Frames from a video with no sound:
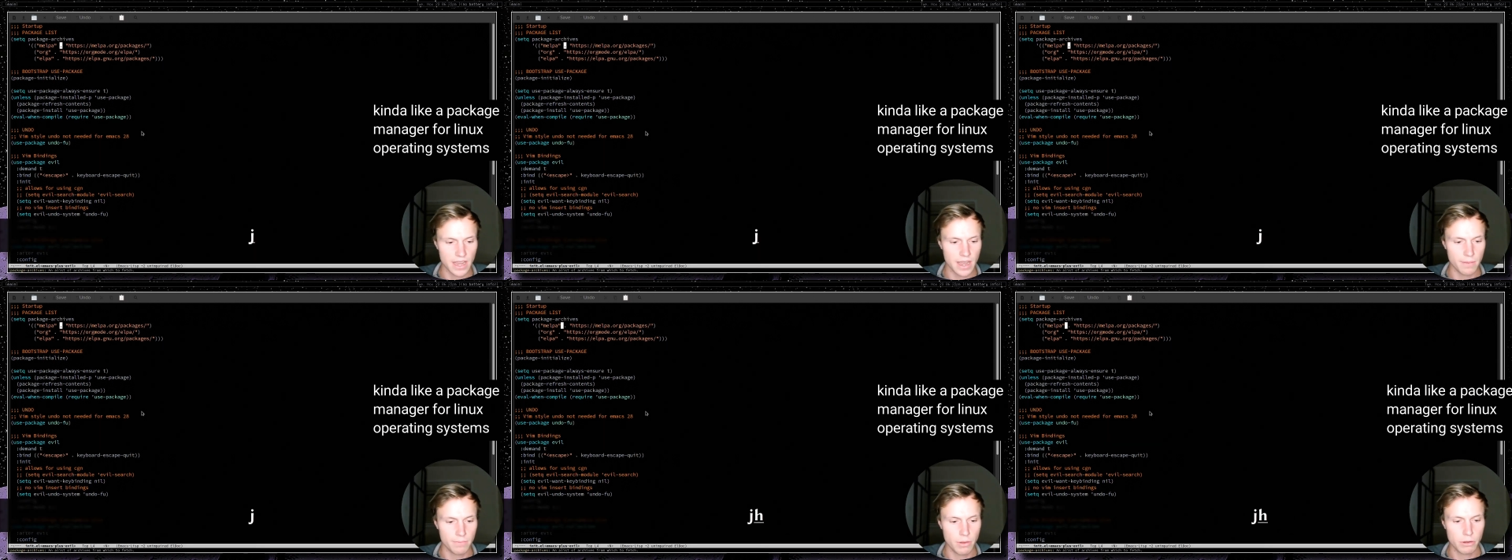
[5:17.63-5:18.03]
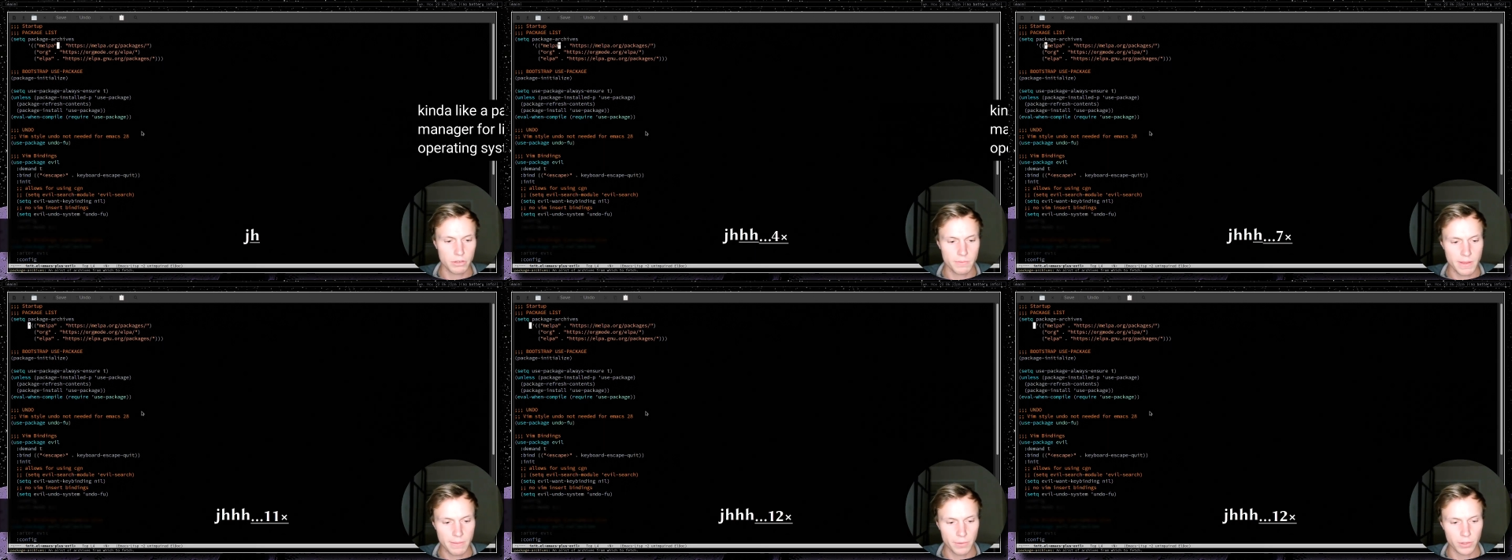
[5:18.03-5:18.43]
Uh,
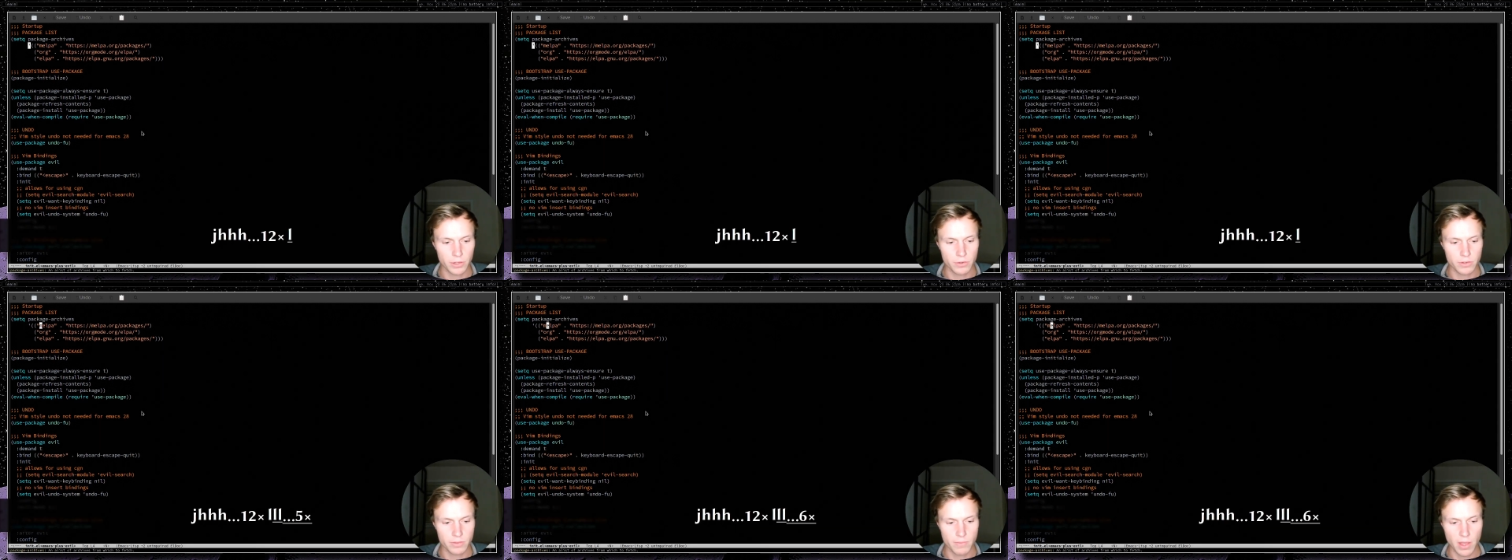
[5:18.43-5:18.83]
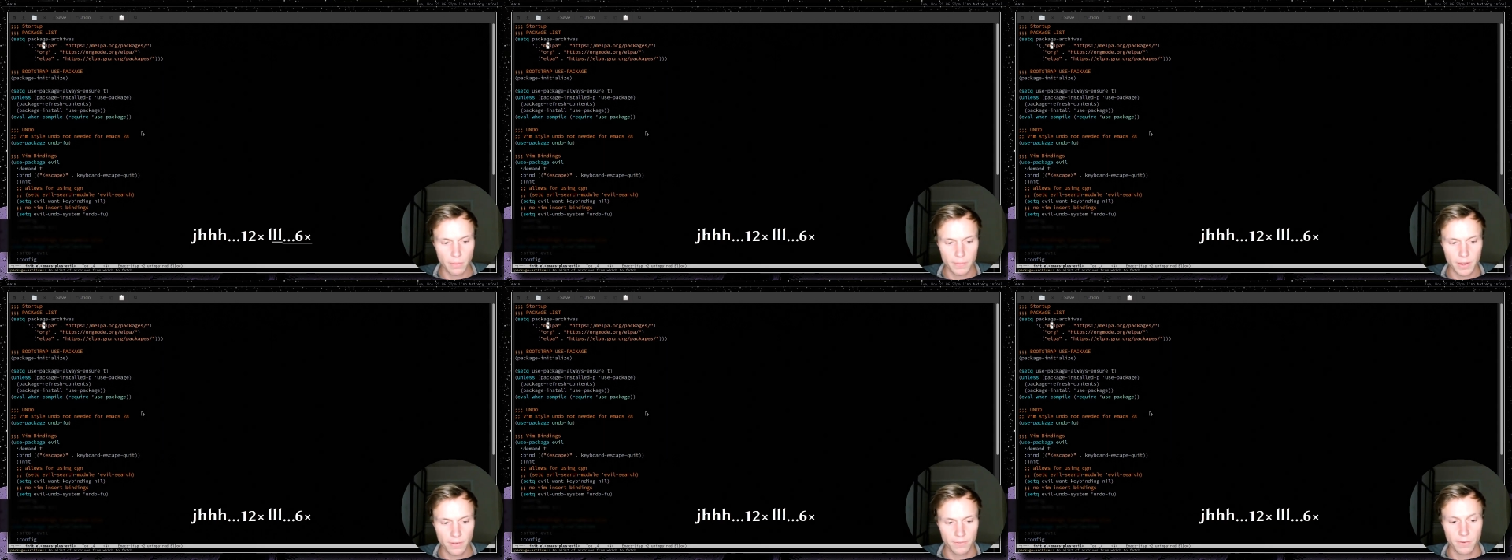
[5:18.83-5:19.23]
most people use
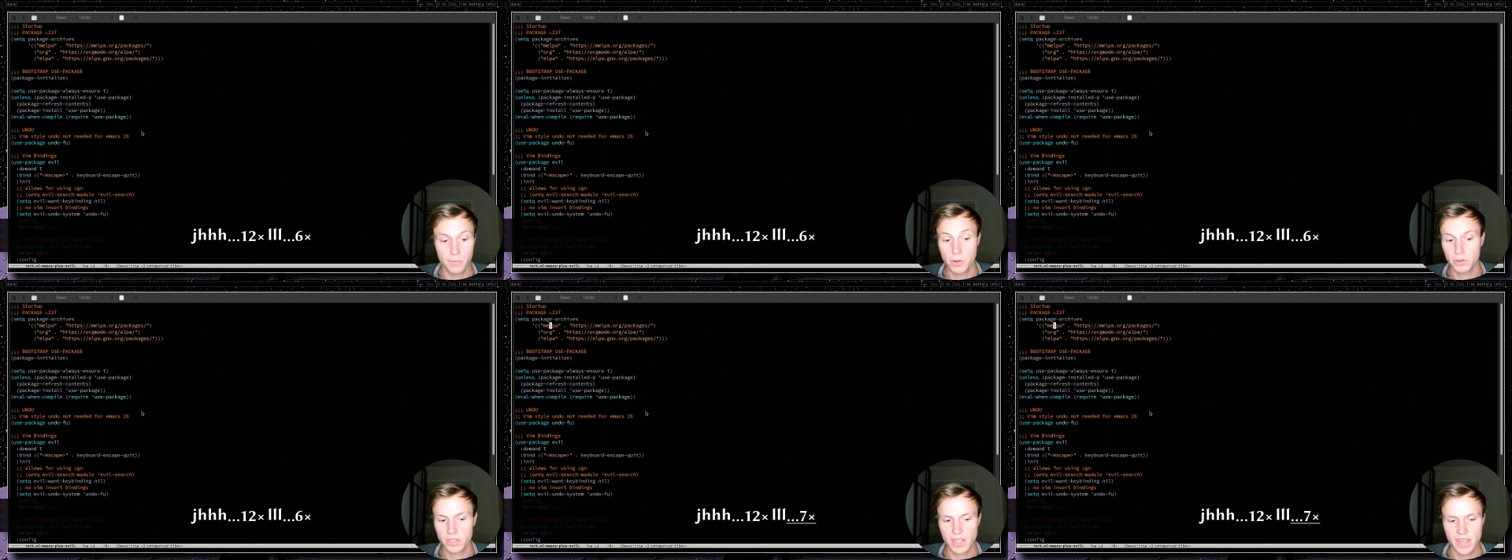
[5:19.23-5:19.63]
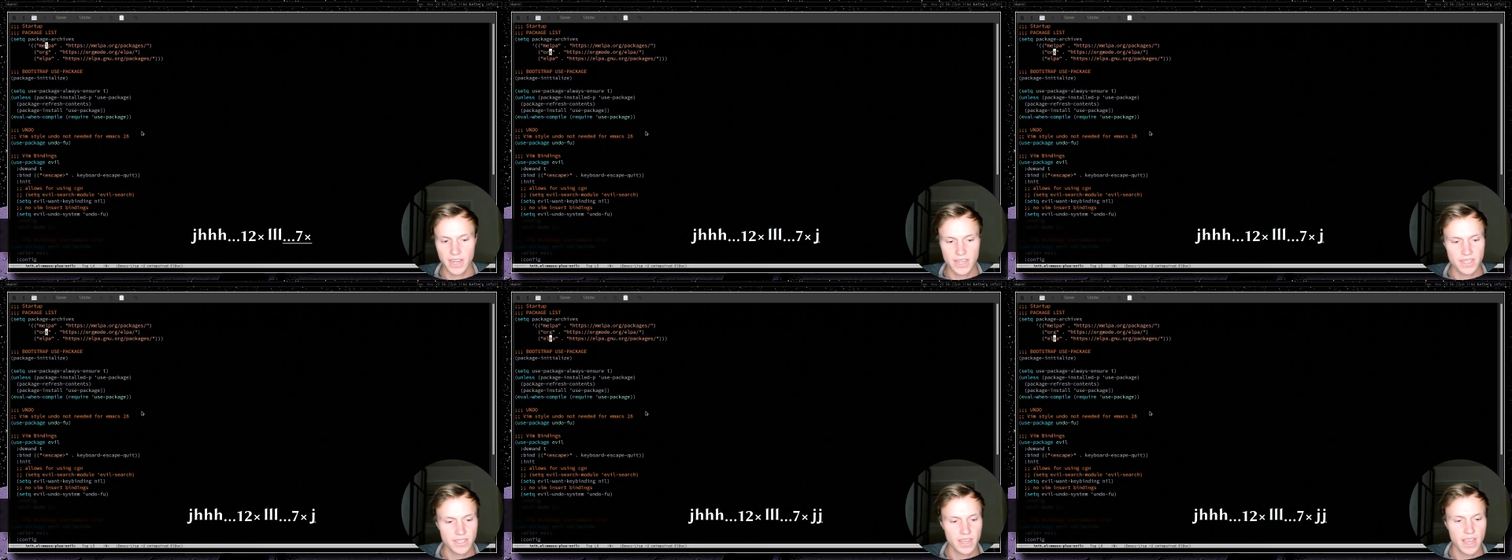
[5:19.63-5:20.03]
Melpa for most
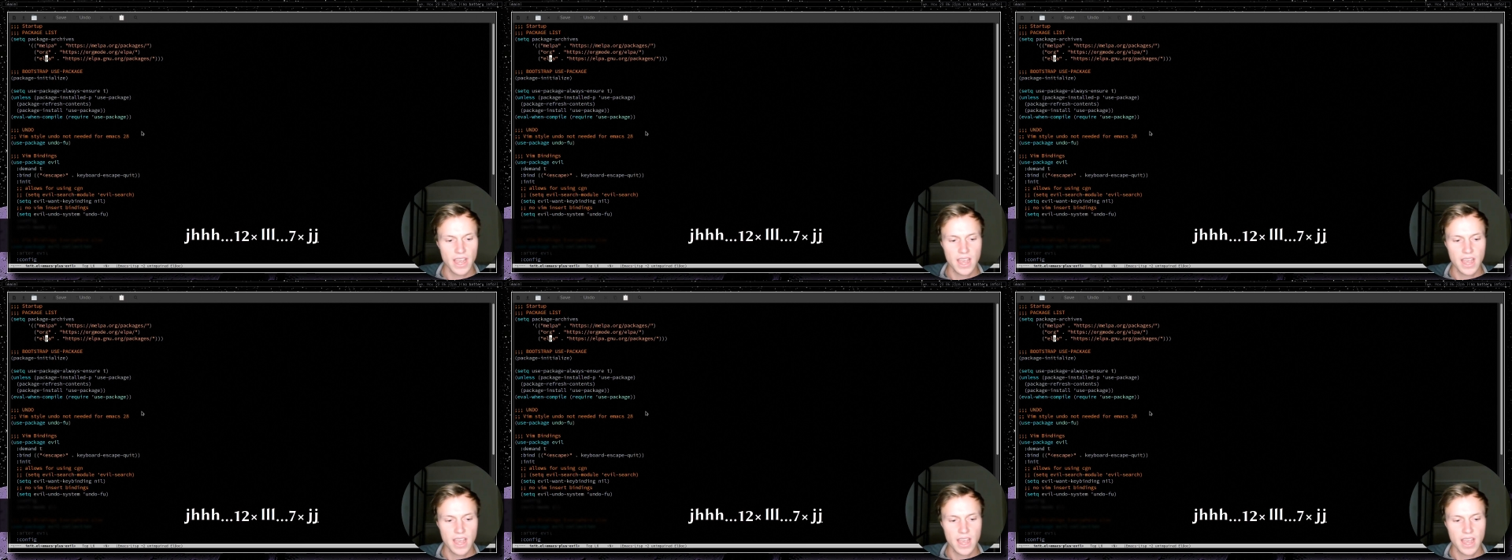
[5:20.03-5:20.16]
things.